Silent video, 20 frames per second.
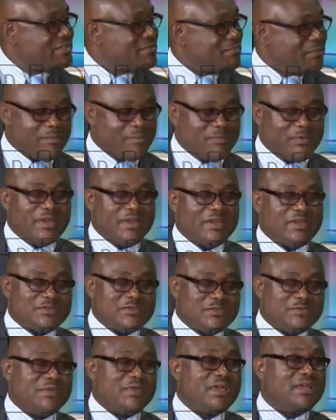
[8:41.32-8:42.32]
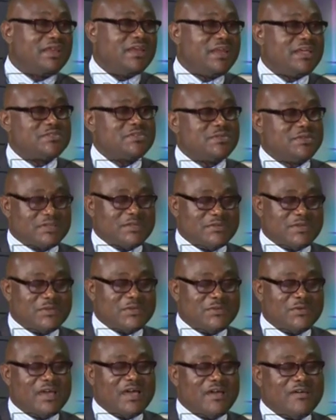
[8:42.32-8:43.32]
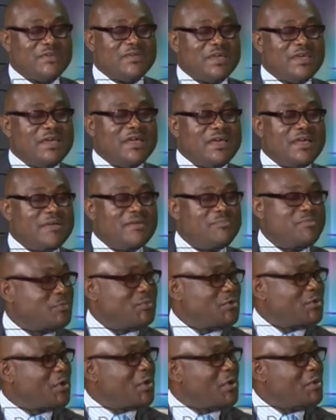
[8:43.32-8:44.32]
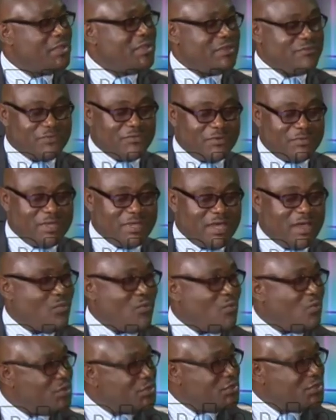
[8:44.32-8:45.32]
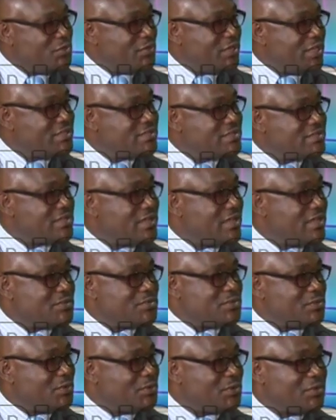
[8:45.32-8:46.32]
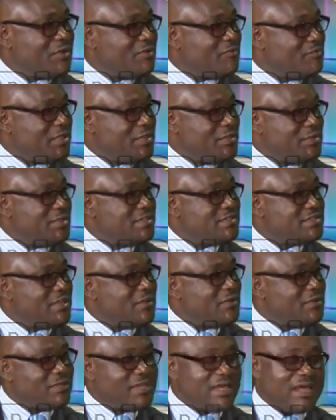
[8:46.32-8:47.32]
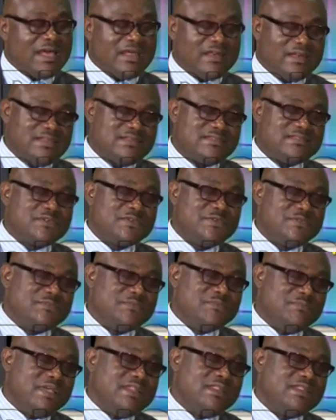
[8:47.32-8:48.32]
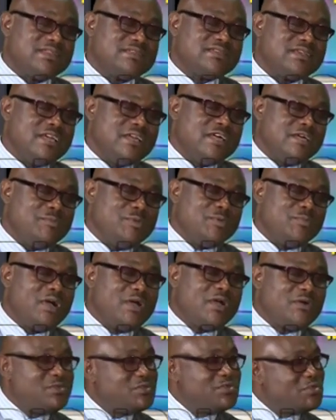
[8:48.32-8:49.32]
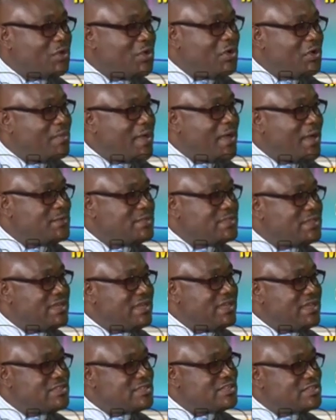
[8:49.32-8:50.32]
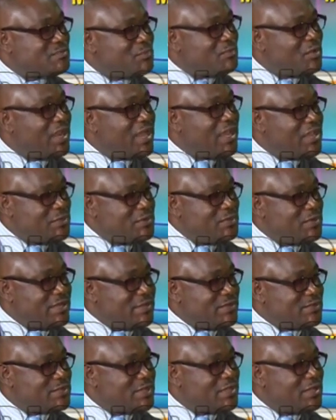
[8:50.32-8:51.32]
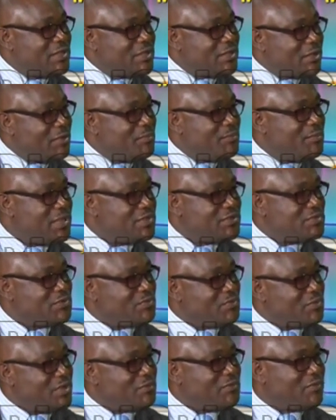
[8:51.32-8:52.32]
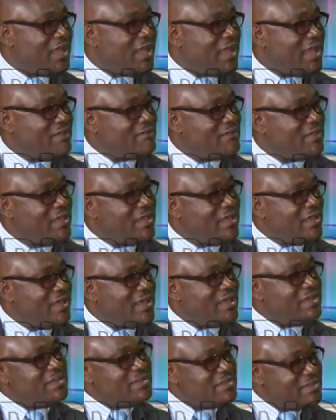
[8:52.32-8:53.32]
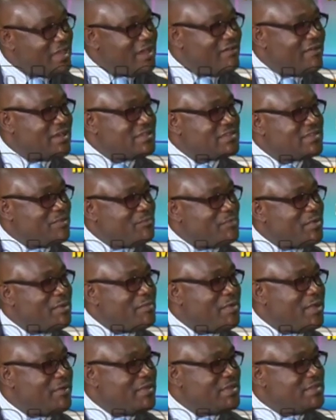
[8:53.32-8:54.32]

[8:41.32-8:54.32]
primary, it's going to be an election that you're going to have uh, people coming from their ward units uh, to local government units and other. And this is going to mean that people are going to come out in a smaller unit compared to when we have an indirect uh, primary. Not,